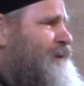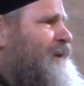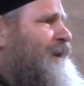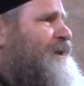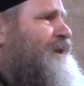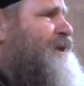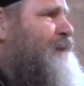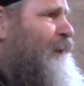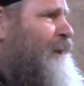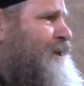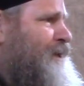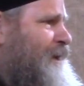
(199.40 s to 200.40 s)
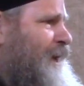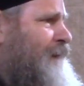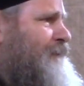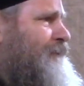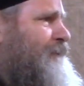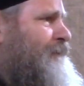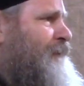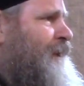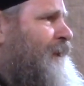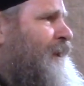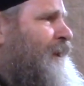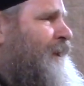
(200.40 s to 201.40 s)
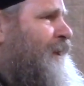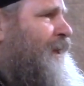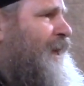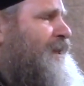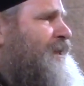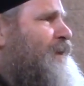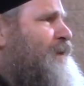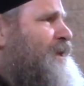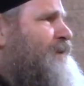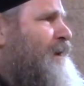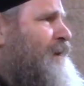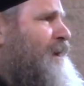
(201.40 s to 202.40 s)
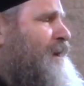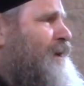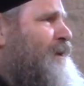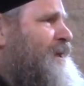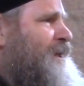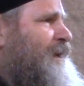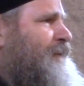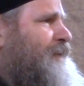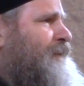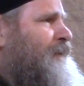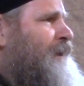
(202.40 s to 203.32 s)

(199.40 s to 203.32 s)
about the spiritual life. Yes, he was very inquisitive,